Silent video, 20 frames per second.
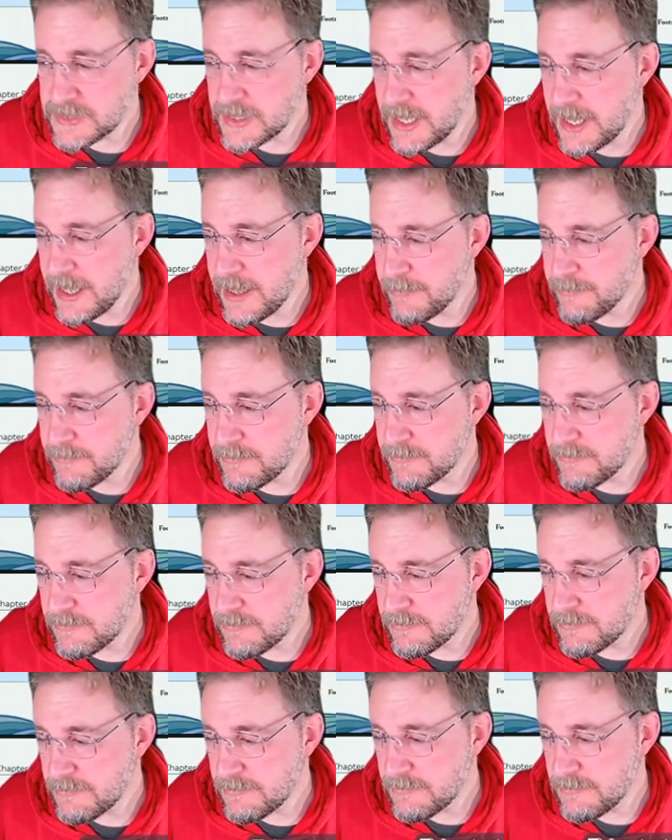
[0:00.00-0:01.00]
Um,
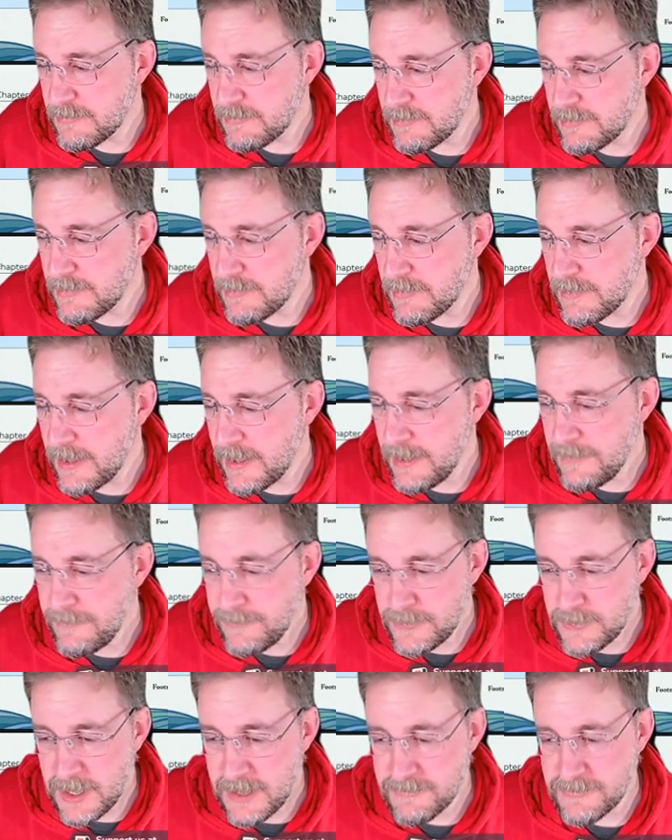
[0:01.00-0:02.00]

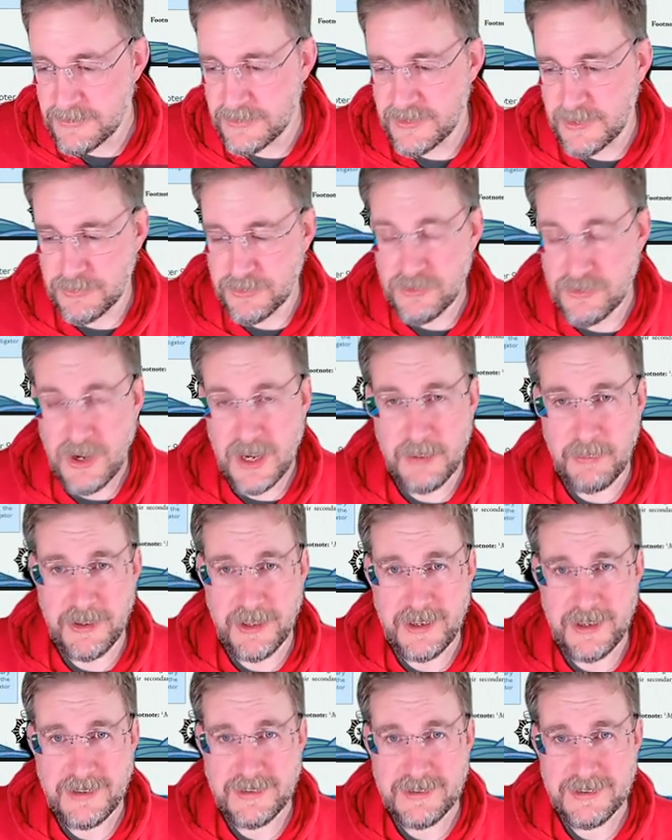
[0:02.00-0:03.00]
if you haven't subscribed
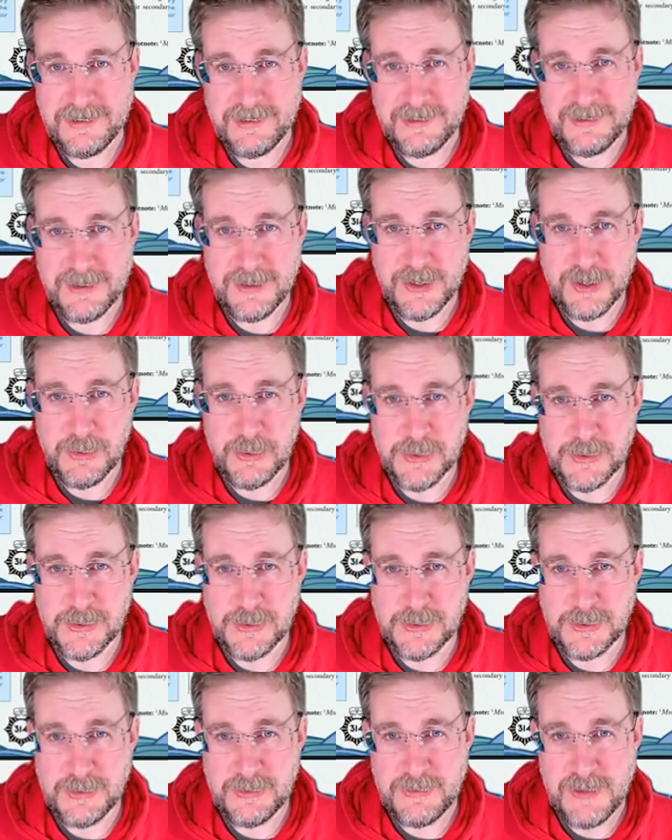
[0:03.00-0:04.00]
yet, you know what to
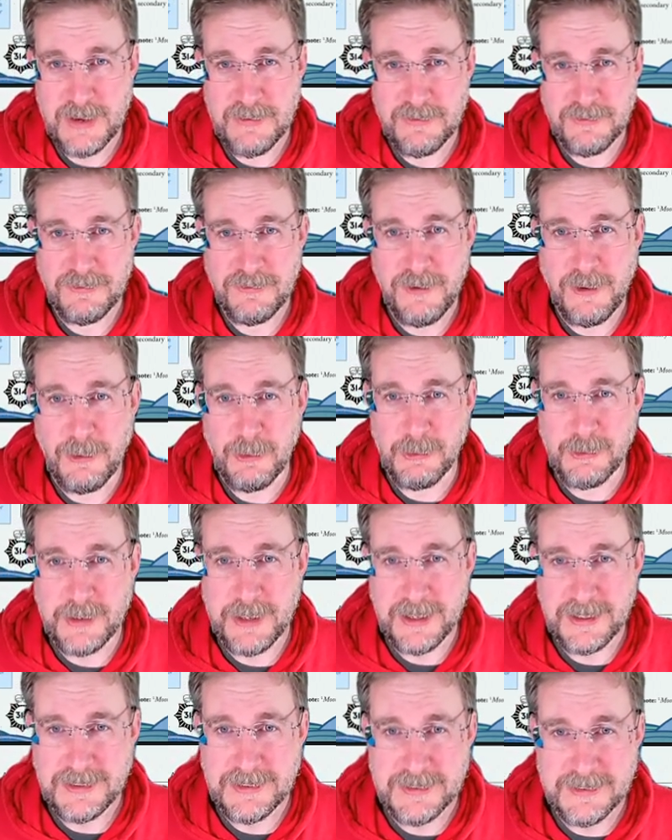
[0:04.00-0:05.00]
do. If you haven't followed
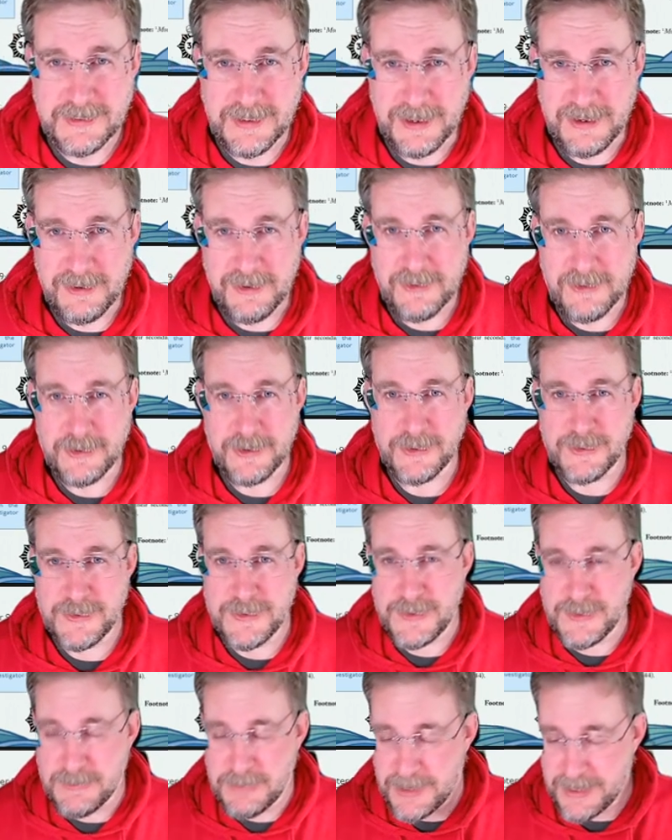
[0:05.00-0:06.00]
yet, yeah, or
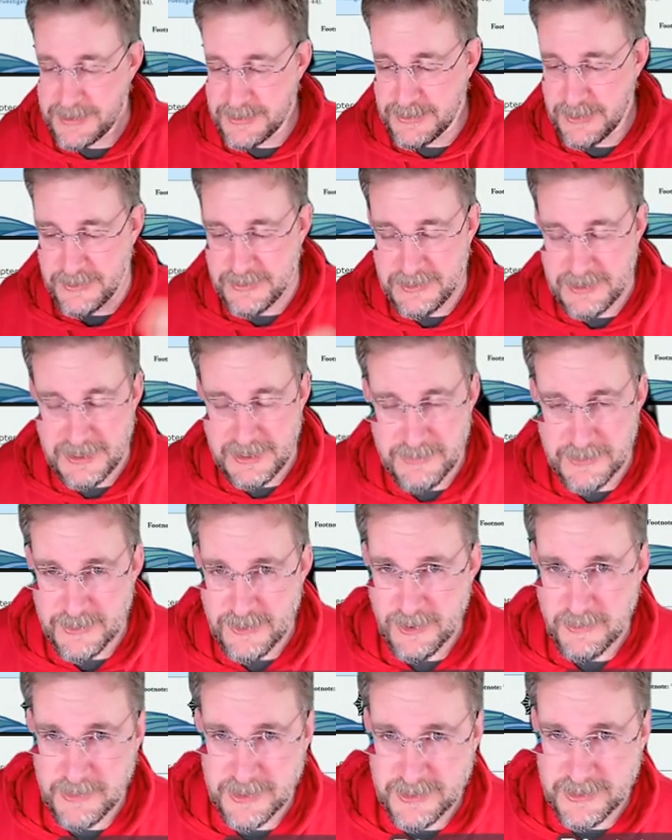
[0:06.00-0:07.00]
YouTube later on, leave a
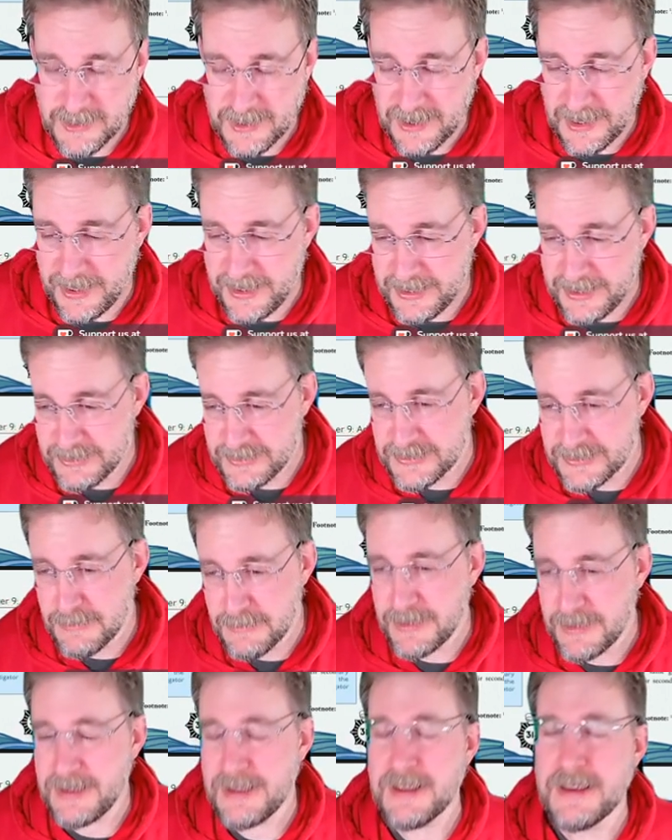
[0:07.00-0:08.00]
comment or a like or
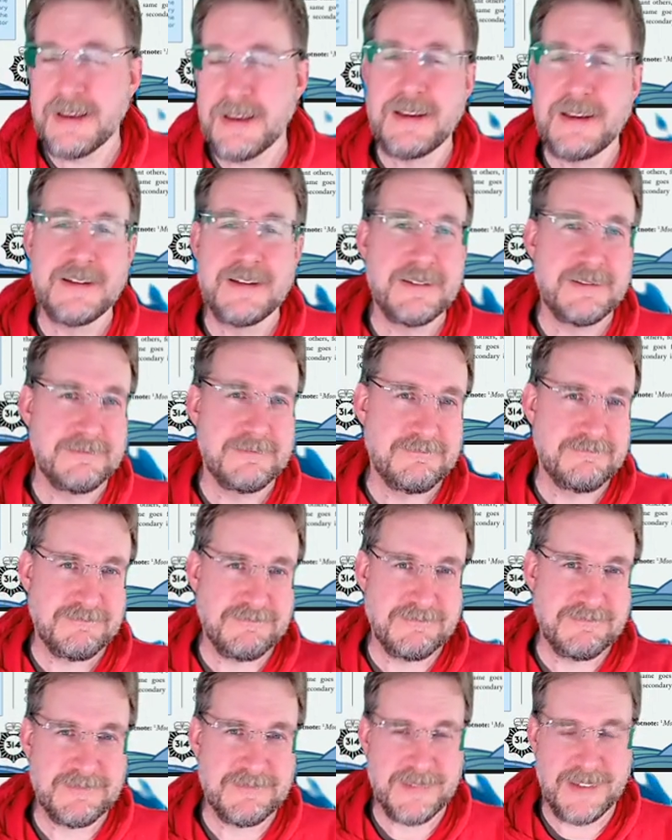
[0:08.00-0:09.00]
something.
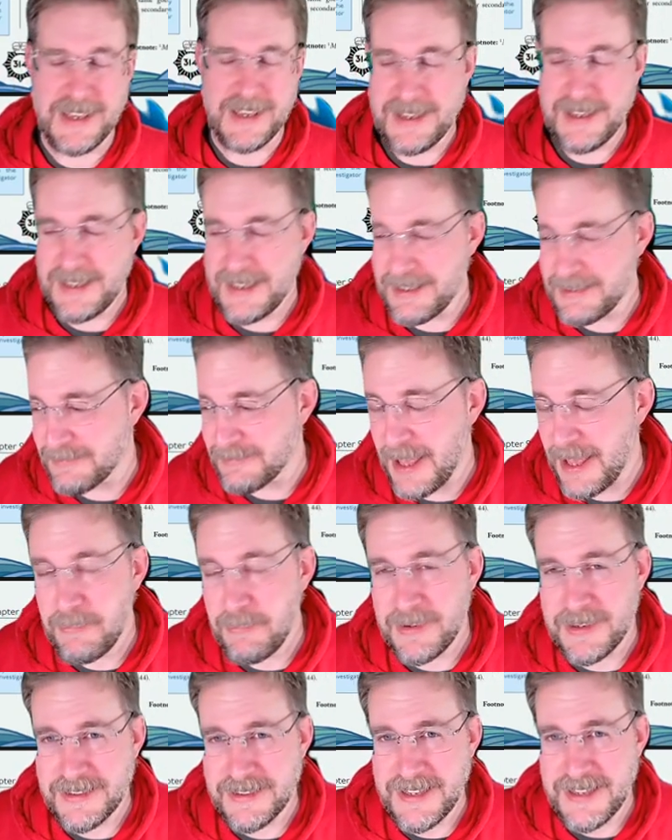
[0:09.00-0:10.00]
Yeah, I'll
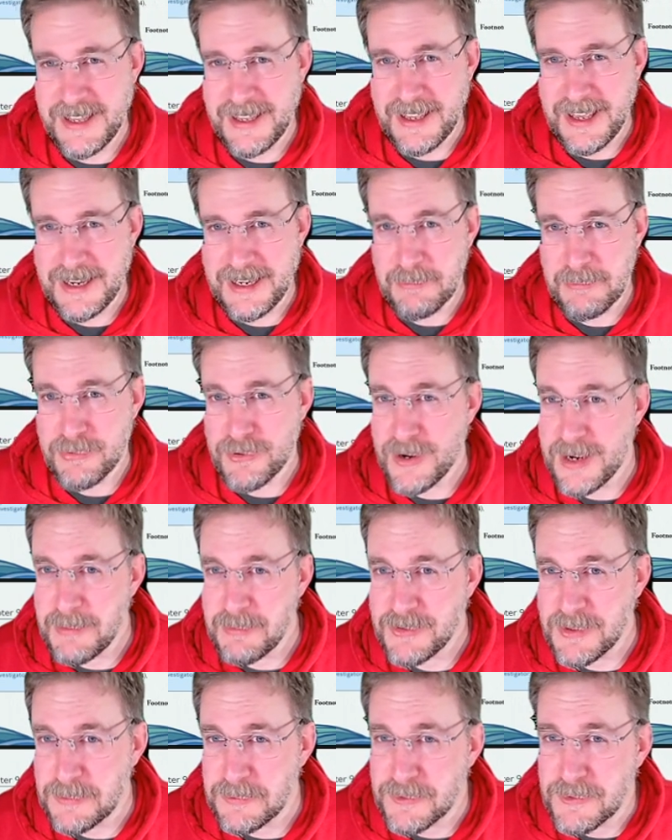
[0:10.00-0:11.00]
happily take any Prime
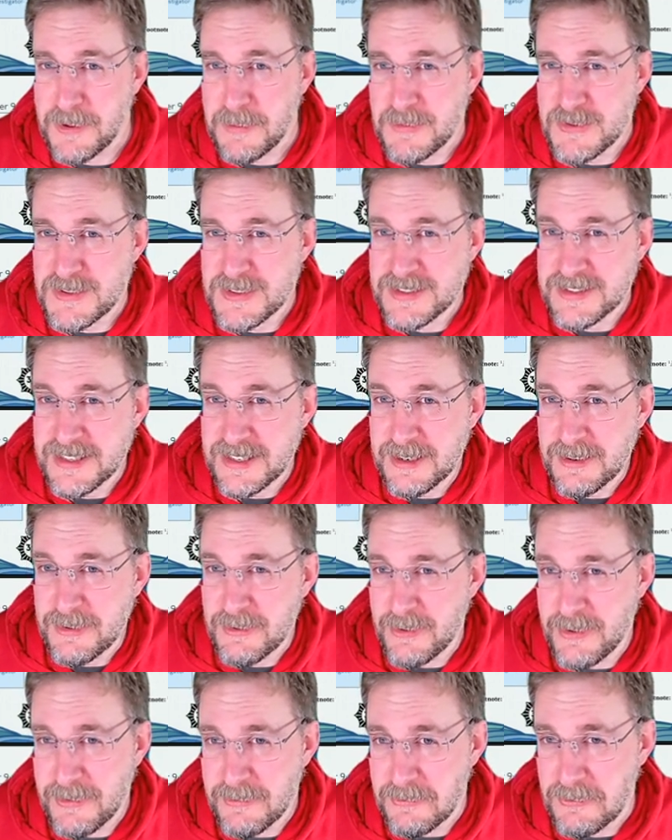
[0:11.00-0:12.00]
subscriptions that are
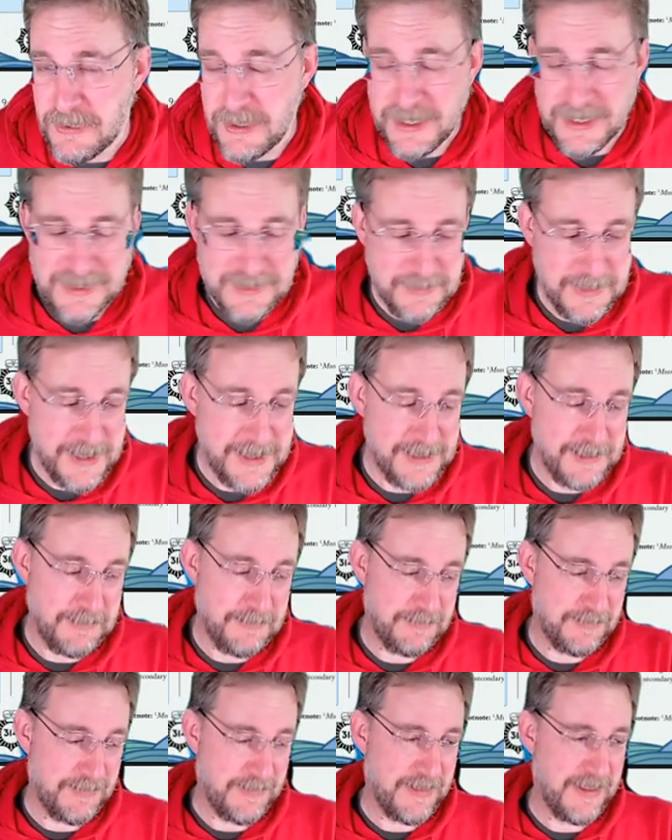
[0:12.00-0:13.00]
going free as well.
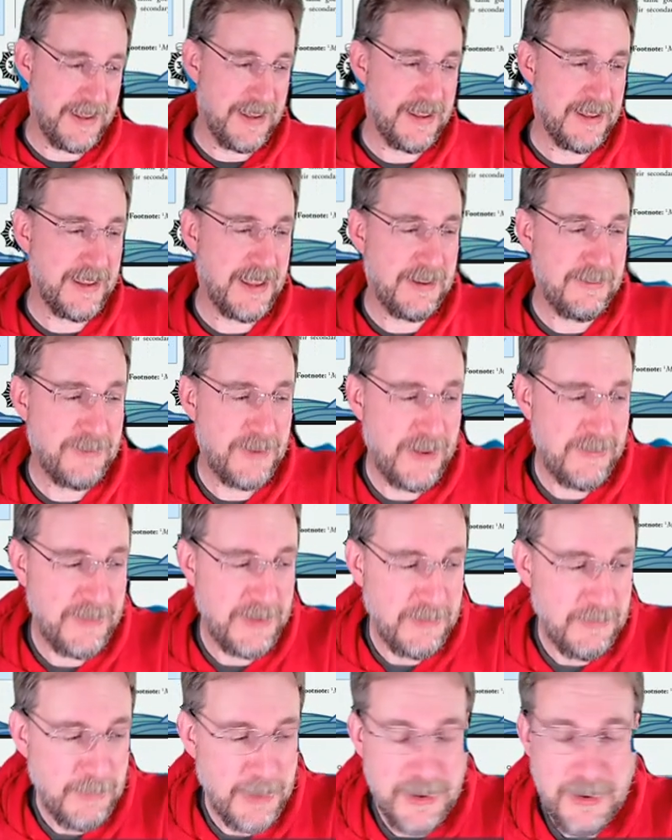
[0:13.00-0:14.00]
Yeah, I get for
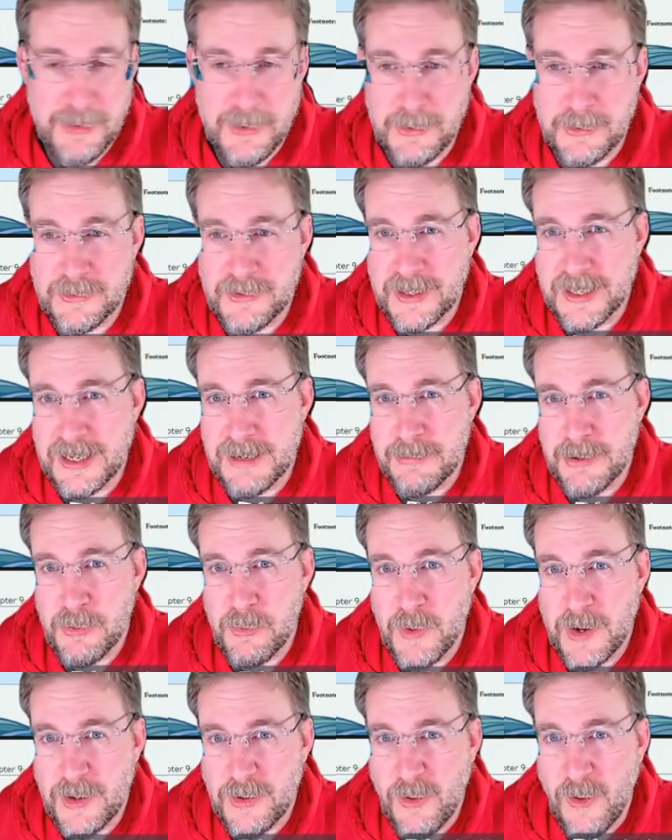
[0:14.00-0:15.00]
every one of those, I get about
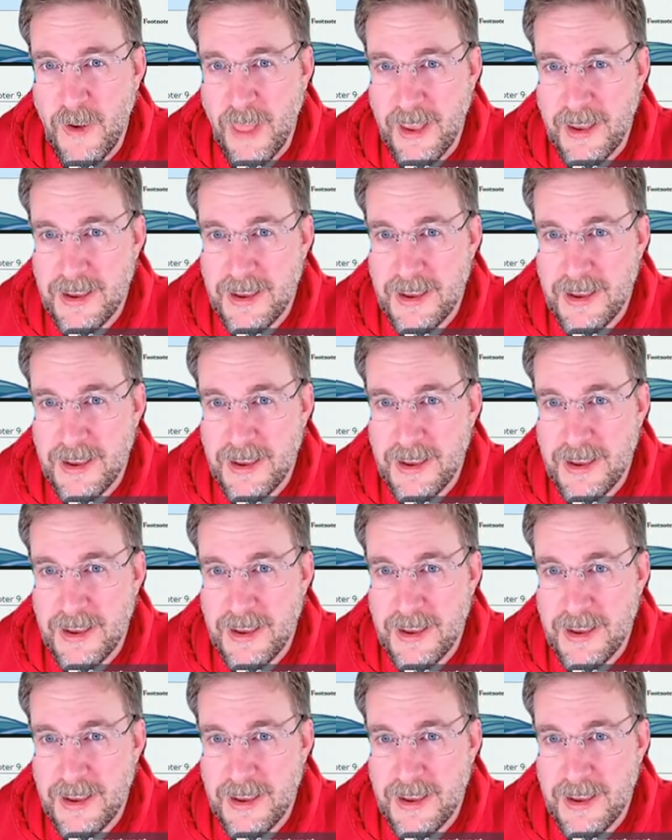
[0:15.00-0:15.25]
one dollar.